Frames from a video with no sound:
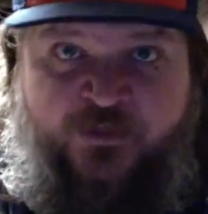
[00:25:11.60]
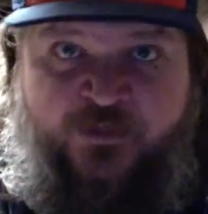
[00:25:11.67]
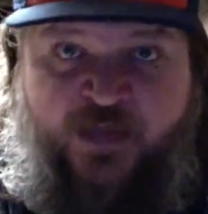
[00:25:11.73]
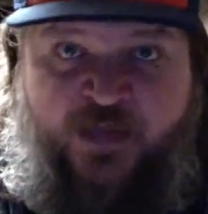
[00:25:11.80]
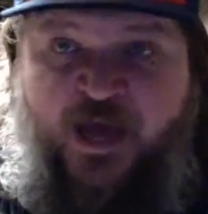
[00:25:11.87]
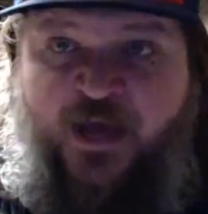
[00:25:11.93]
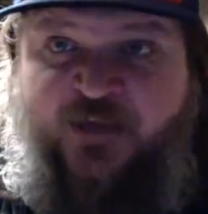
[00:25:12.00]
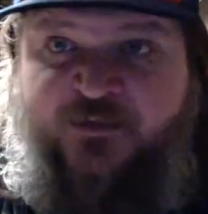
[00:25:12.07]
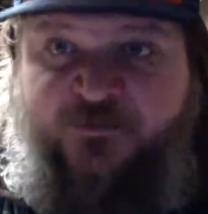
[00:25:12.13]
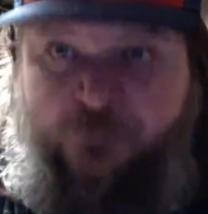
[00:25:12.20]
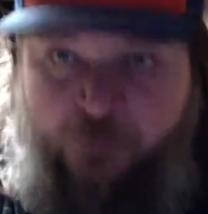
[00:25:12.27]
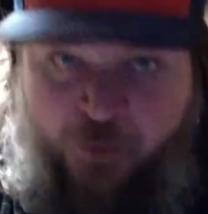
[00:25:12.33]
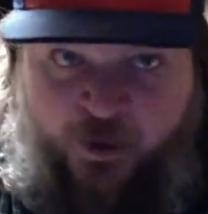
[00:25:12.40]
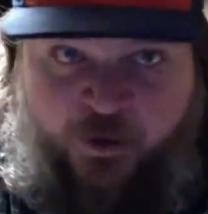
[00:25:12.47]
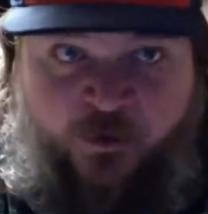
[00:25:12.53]
guys,
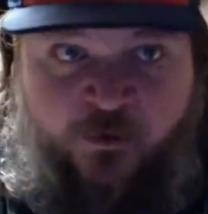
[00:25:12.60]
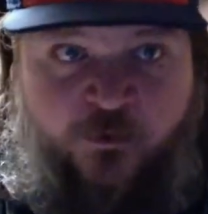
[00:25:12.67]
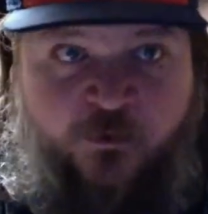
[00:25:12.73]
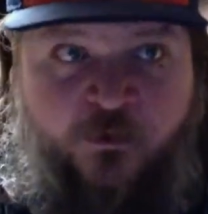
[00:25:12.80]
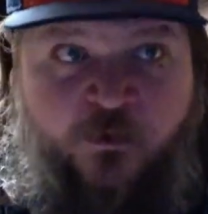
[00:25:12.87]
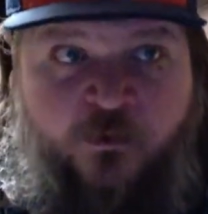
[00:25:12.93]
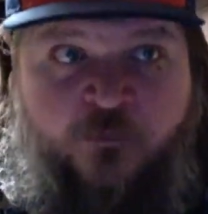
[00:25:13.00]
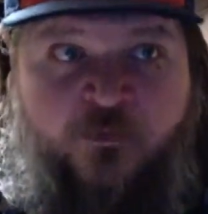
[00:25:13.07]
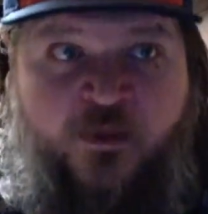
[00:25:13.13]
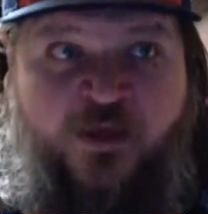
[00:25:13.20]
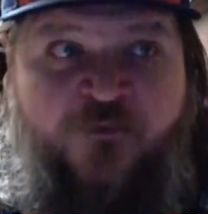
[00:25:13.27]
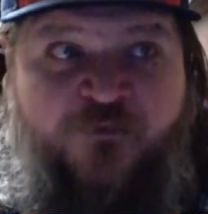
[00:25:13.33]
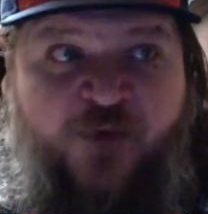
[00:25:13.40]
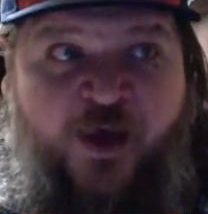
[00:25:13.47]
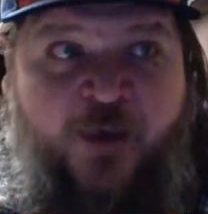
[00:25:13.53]
but
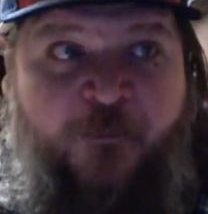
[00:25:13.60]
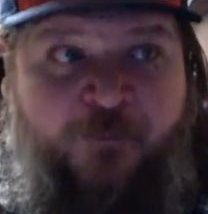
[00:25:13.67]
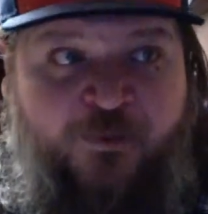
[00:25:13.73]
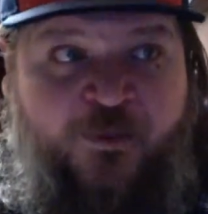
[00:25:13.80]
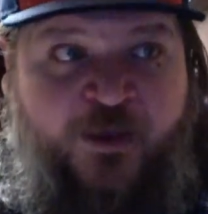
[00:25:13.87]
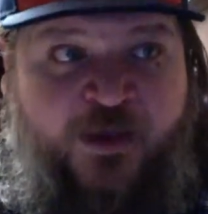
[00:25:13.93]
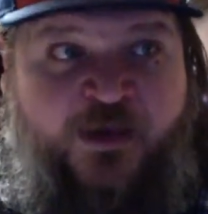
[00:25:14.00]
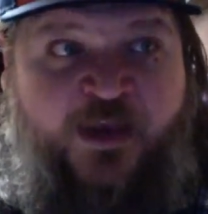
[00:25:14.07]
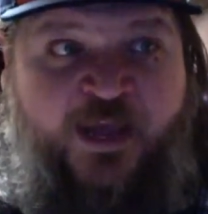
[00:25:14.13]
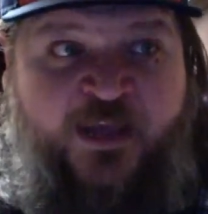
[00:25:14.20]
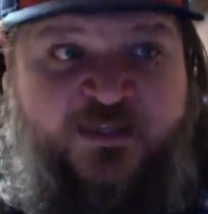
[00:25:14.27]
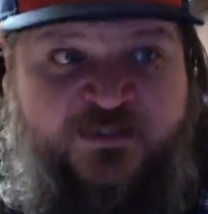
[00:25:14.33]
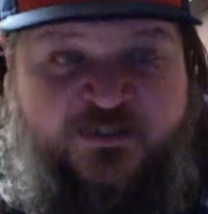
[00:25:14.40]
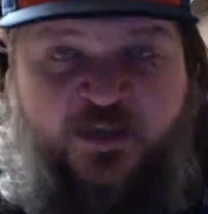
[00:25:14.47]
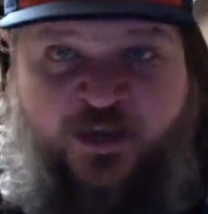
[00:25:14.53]
if I played
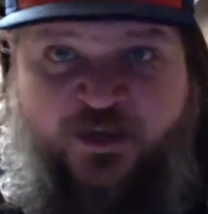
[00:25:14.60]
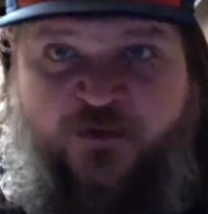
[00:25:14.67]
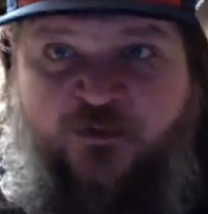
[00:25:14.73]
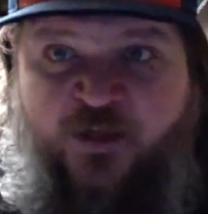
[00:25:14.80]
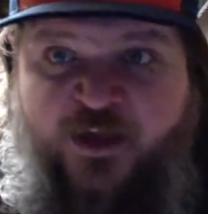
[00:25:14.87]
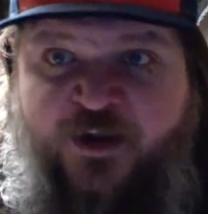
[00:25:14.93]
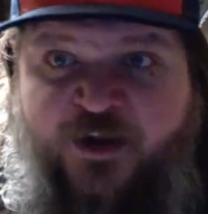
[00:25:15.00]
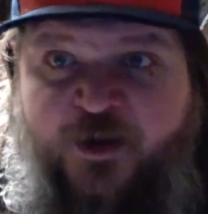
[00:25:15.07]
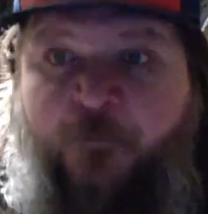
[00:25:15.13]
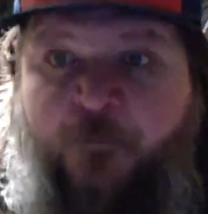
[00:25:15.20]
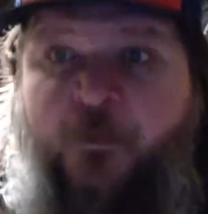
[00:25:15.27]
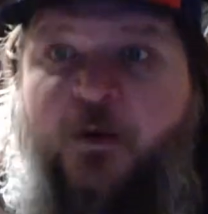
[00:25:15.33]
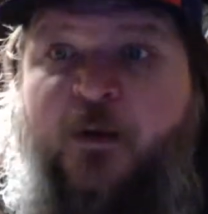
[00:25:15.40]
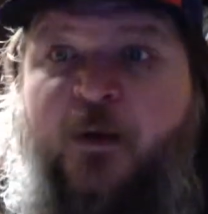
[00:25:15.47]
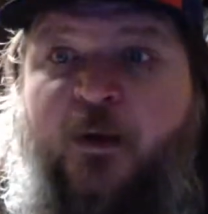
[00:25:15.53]
a second lineup,
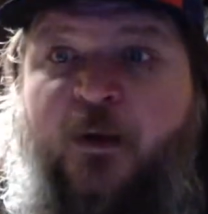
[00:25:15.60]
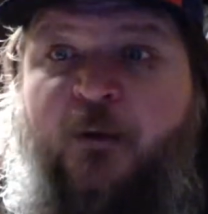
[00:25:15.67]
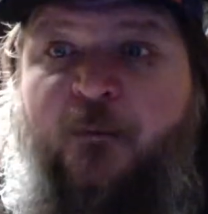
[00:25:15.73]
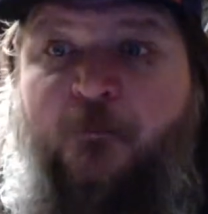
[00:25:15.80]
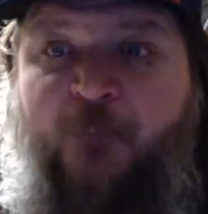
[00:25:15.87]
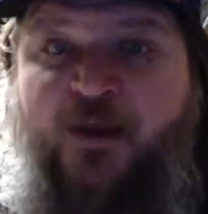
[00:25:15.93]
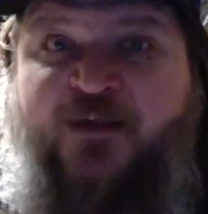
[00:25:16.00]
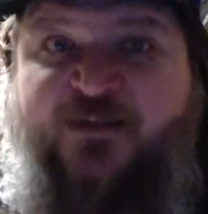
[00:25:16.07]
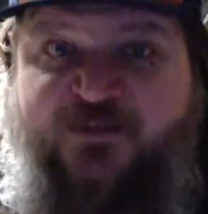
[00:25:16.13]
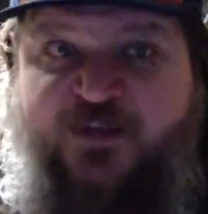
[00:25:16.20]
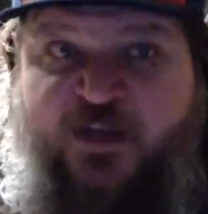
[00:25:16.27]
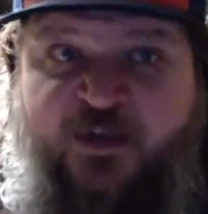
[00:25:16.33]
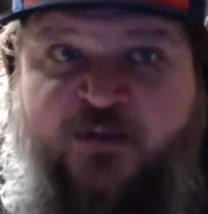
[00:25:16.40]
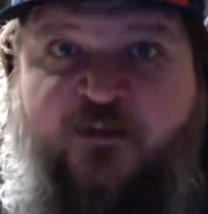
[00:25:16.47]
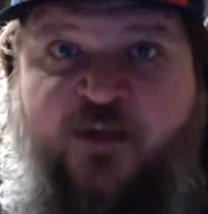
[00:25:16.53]
my
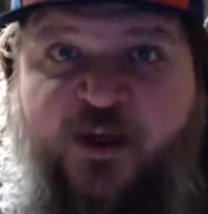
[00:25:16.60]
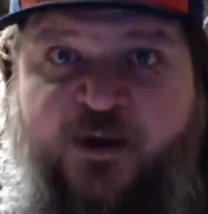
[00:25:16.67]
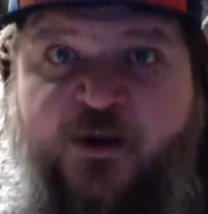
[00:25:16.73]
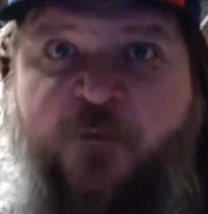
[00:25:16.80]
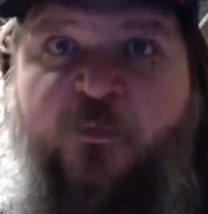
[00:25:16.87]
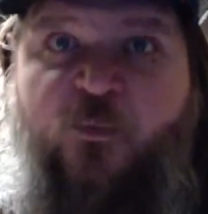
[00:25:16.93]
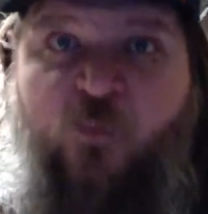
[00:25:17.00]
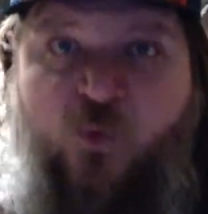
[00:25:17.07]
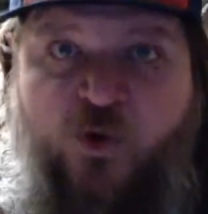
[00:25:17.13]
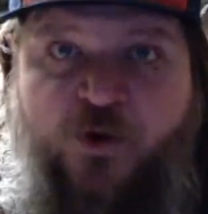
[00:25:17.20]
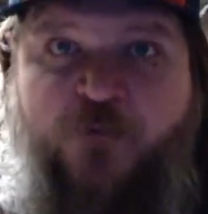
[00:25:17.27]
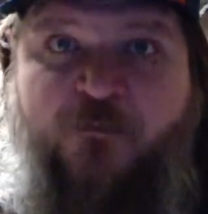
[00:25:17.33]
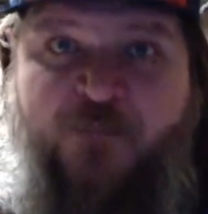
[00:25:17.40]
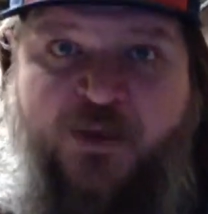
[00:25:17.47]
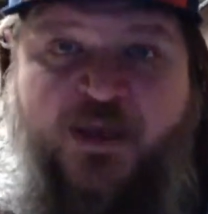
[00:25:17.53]
second lineup
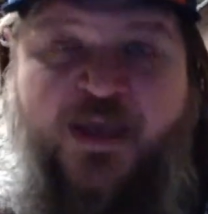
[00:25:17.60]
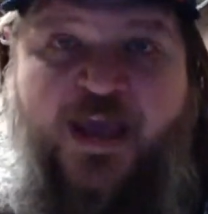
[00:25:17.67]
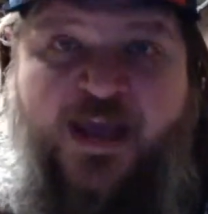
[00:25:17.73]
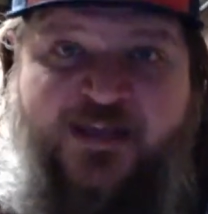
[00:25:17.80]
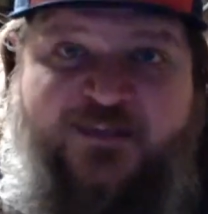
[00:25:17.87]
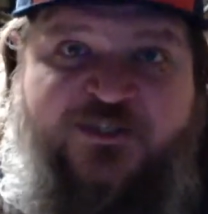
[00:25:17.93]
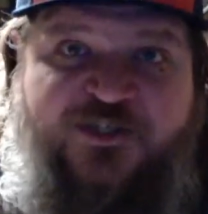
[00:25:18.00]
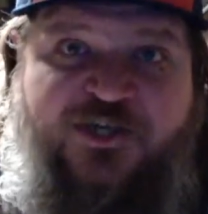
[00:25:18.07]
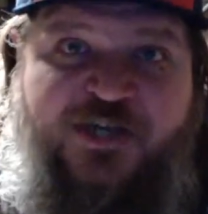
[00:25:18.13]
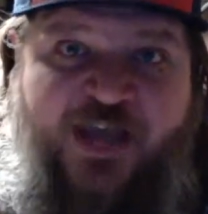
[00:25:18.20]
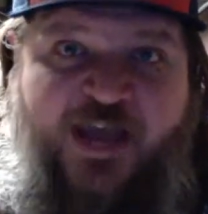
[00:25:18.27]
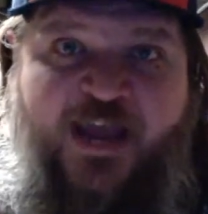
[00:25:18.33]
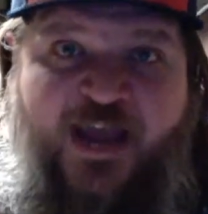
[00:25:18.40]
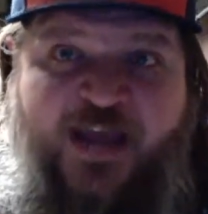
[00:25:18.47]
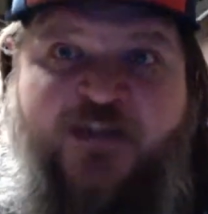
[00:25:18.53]
would be
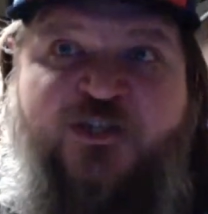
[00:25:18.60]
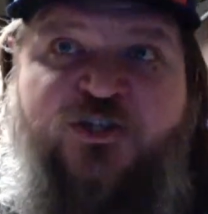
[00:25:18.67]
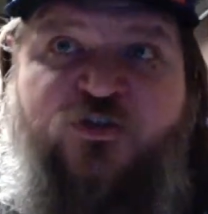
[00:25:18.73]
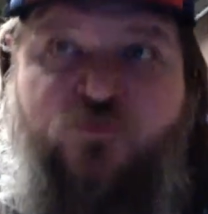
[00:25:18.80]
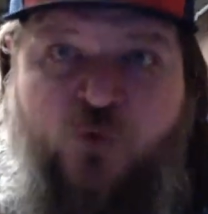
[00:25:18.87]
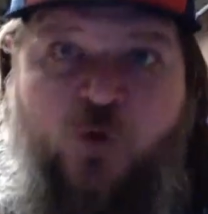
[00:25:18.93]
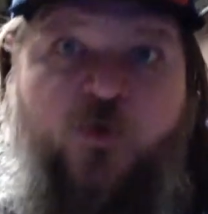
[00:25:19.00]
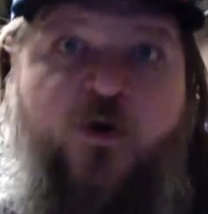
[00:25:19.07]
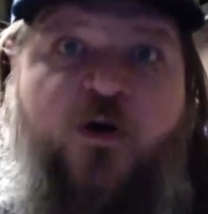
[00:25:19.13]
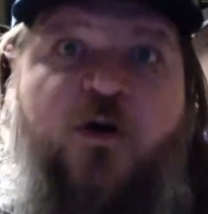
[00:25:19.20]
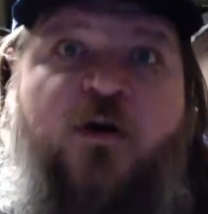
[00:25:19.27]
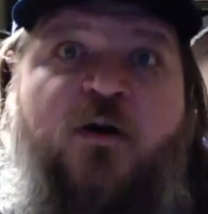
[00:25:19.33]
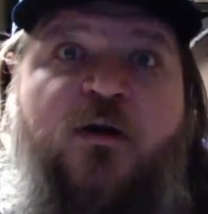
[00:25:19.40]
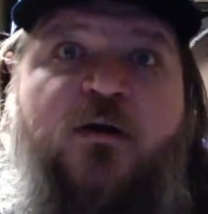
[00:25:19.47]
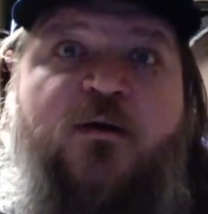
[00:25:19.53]
SGA and
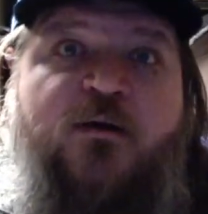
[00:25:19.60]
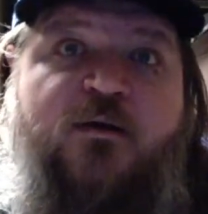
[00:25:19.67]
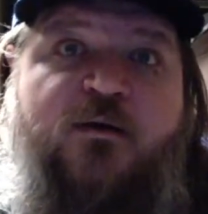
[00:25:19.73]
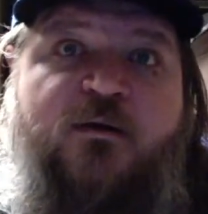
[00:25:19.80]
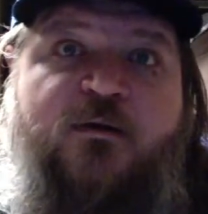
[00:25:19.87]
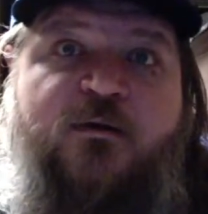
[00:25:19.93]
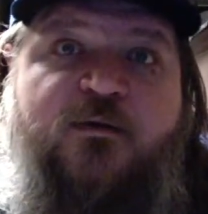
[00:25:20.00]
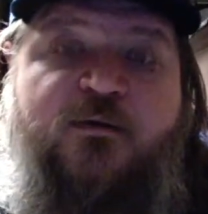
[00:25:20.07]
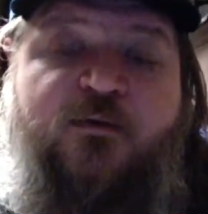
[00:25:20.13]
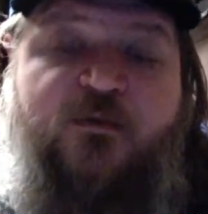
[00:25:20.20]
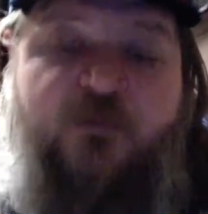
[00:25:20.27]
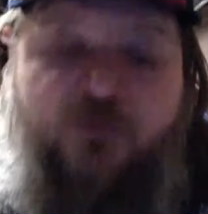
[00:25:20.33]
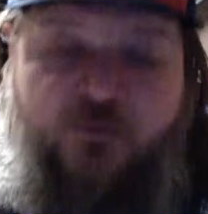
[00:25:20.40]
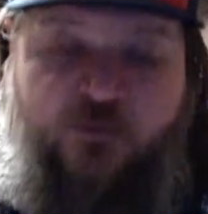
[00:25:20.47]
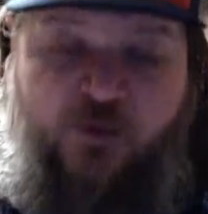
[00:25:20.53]
Schroeder
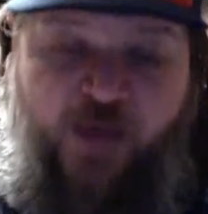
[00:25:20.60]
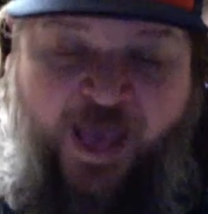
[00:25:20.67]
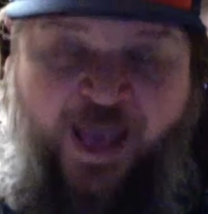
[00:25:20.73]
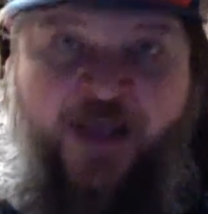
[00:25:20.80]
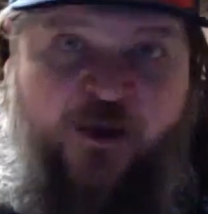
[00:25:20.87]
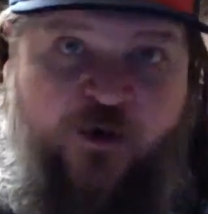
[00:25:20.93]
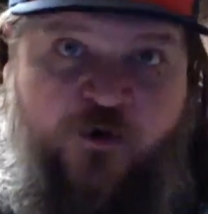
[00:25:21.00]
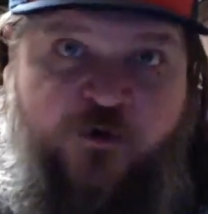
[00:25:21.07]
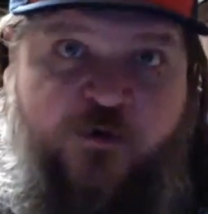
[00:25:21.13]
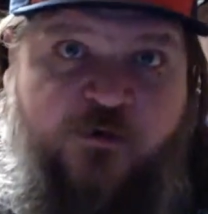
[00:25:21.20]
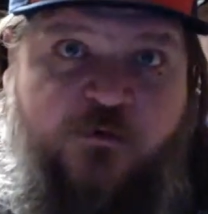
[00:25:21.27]
anchored,